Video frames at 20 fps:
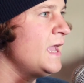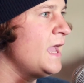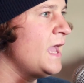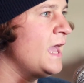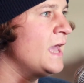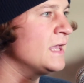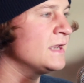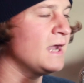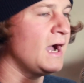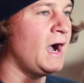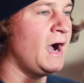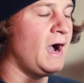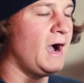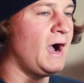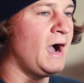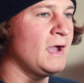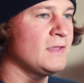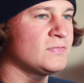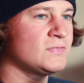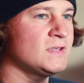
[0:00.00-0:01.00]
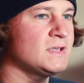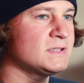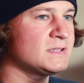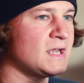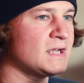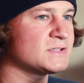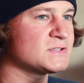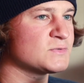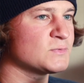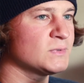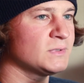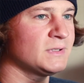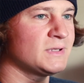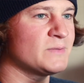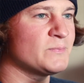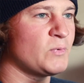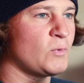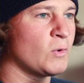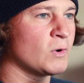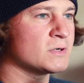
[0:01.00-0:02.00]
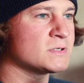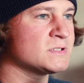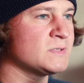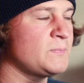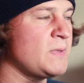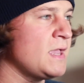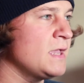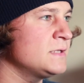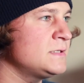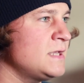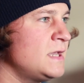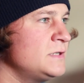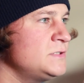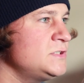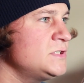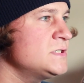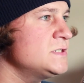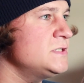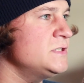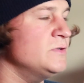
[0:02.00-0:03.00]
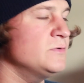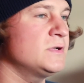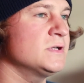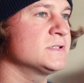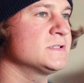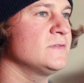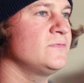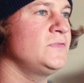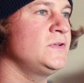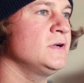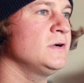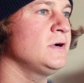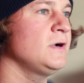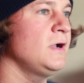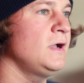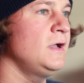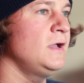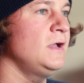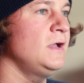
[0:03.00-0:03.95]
And I think that's really important to pay attention to, because if you're,